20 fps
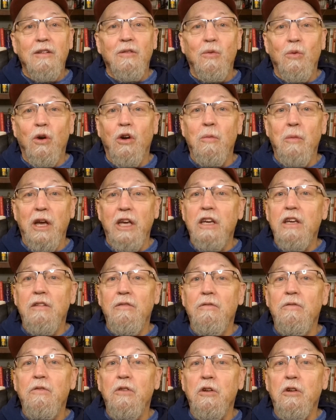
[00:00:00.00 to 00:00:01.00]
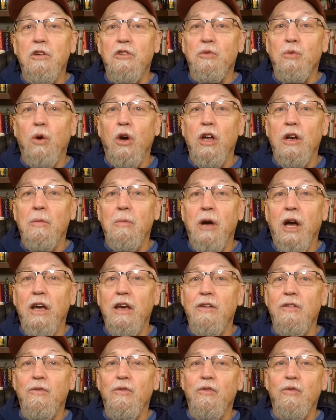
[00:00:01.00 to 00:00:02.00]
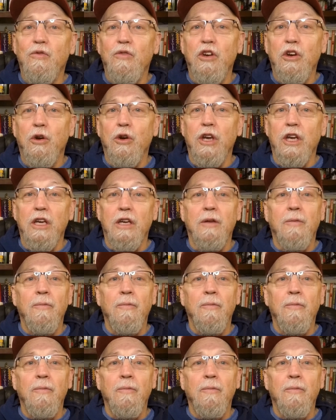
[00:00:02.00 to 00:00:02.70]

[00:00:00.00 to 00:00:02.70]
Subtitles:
what are my hidden fears? What am I fearing?